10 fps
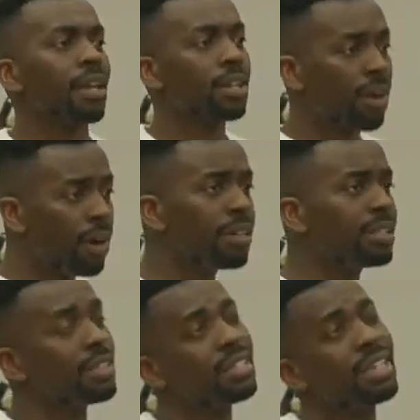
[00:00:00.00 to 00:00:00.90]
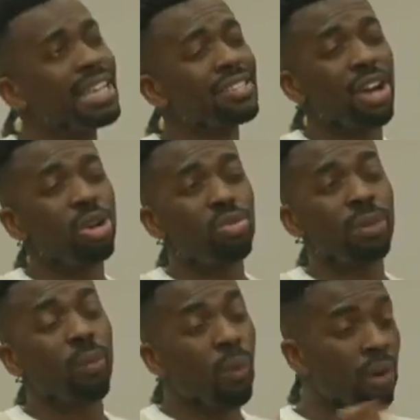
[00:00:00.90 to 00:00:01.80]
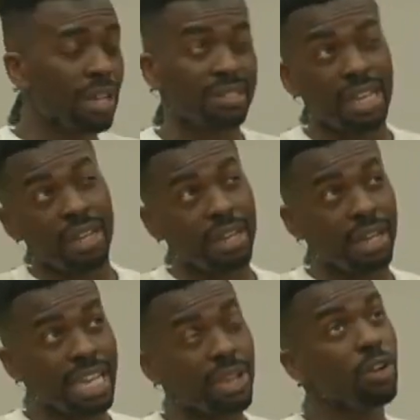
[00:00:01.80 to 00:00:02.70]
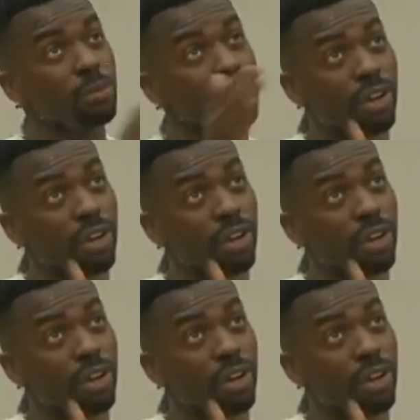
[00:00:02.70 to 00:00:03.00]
God is a reward. He who comes to